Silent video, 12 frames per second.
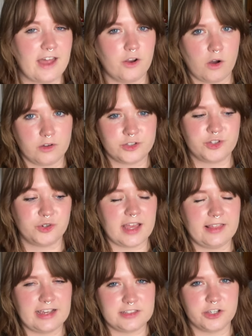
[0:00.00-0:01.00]
And also,
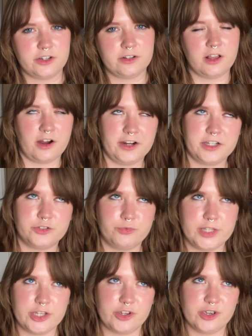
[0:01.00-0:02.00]
Eliza Clark is
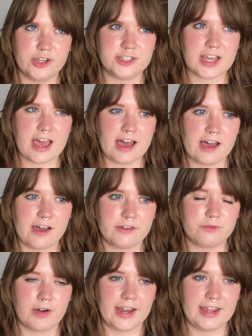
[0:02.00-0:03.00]
really good at
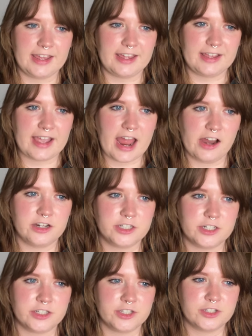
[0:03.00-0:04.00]
writing
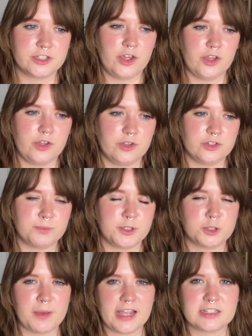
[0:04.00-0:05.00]
characters whose
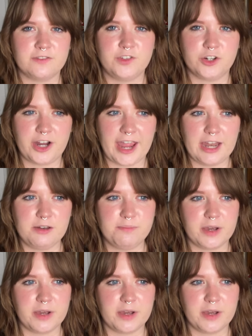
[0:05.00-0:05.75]
perspective you're in,